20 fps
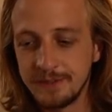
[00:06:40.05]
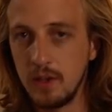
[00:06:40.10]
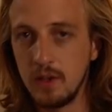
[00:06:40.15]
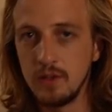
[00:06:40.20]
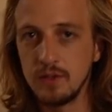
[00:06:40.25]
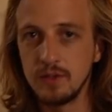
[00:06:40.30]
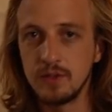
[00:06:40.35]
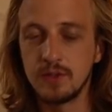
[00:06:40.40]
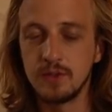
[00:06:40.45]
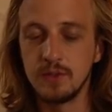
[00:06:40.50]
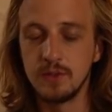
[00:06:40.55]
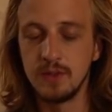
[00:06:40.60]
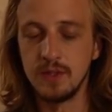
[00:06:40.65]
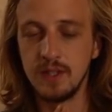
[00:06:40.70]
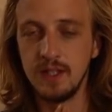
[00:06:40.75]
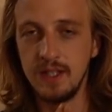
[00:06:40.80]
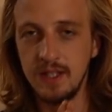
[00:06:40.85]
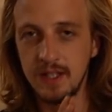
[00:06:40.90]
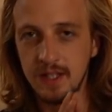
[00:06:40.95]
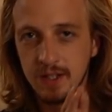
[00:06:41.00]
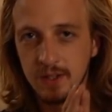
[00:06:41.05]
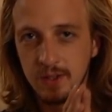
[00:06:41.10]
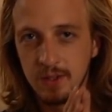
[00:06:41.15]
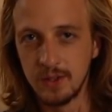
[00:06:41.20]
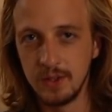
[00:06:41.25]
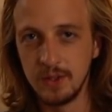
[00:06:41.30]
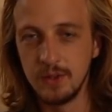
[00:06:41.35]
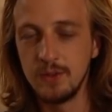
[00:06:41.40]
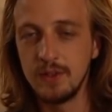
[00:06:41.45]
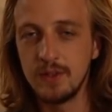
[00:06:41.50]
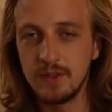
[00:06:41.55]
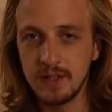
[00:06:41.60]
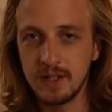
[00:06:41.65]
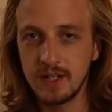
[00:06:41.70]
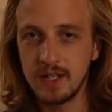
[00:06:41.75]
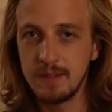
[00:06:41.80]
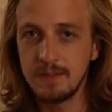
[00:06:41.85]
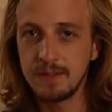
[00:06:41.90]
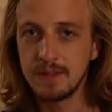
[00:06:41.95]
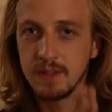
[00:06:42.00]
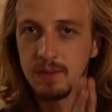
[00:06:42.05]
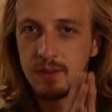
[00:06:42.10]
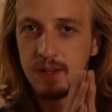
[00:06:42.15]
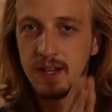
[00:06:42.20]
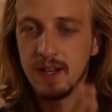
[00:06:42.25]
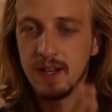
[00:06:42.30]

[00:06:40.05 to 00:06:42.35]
On to the lunar eclipse that we